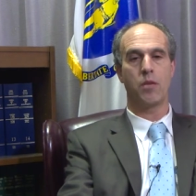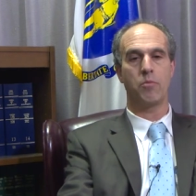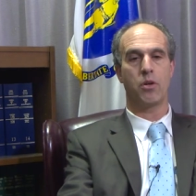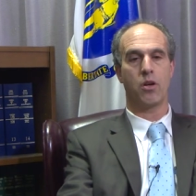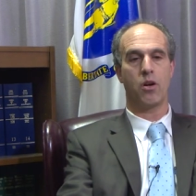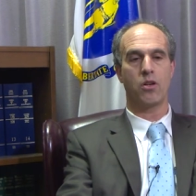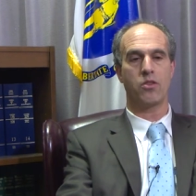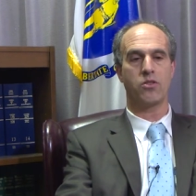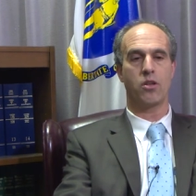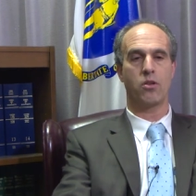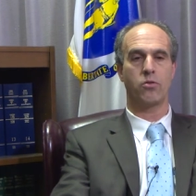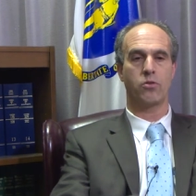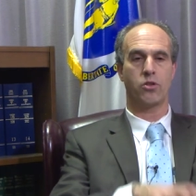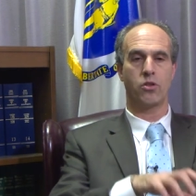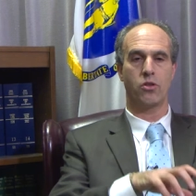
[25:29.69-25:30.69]
but
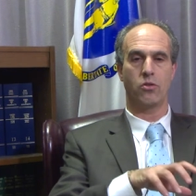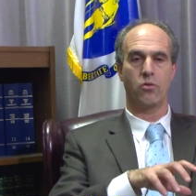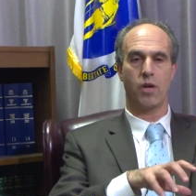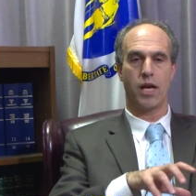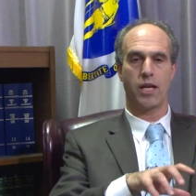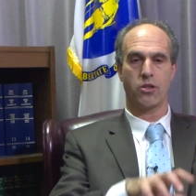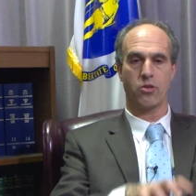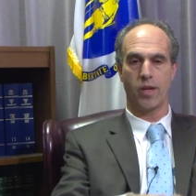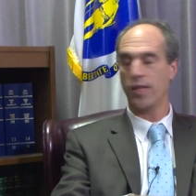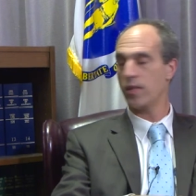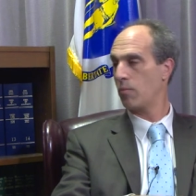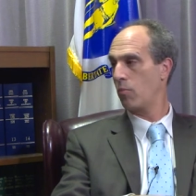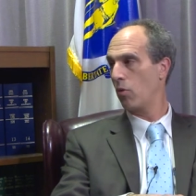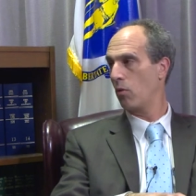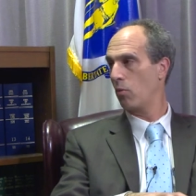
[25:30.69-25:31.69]
also to
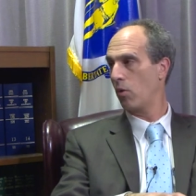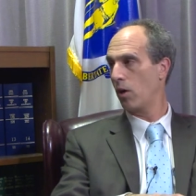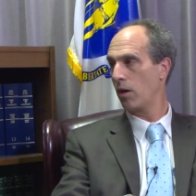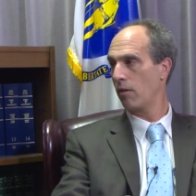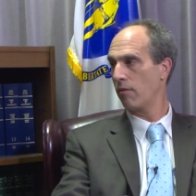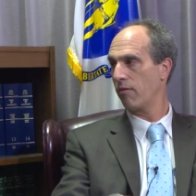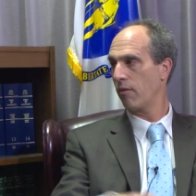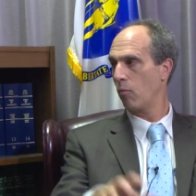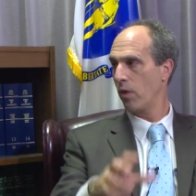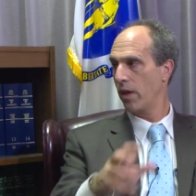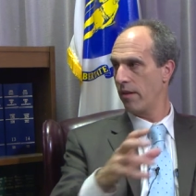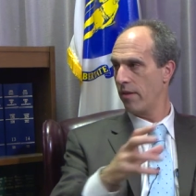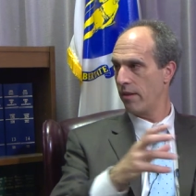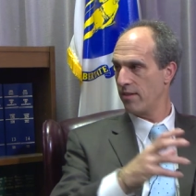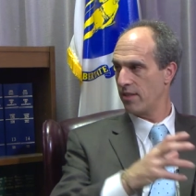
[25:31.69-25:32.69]
transport water from
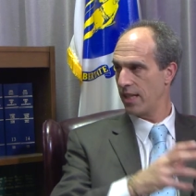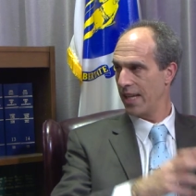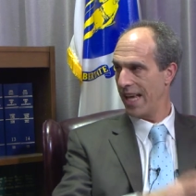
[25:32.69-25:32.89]
where there's an